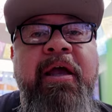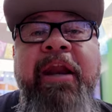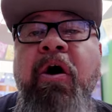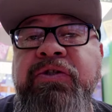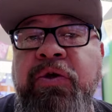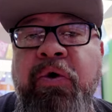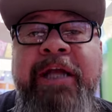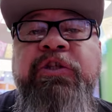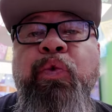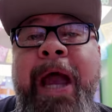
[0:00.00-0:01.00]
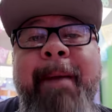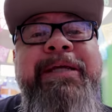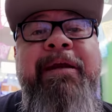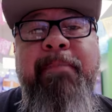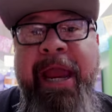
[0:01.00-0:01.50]
And also, it's wrapped
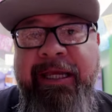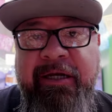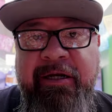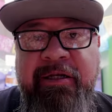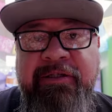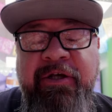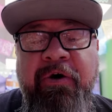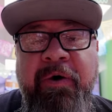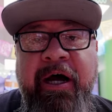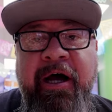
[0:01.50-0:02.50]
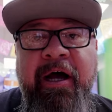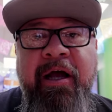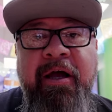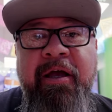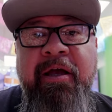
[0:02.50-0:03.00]
in bacon, so
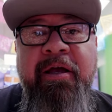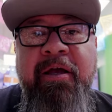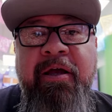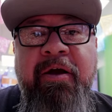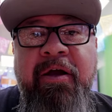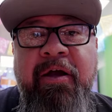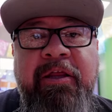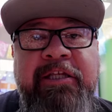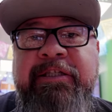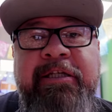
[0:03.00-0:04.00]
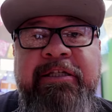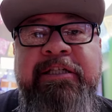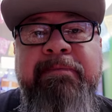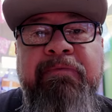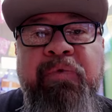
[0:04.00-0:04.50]

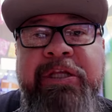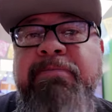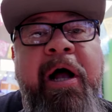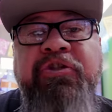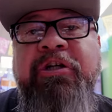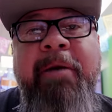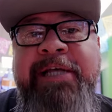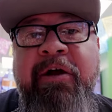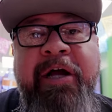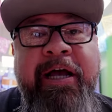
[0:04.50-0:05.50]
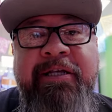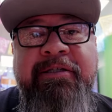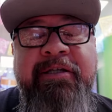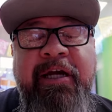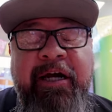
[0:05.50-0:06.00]
when this monster comes out,
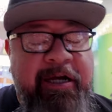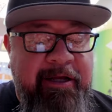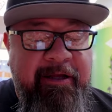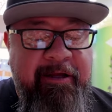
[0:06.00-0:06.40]
guys, I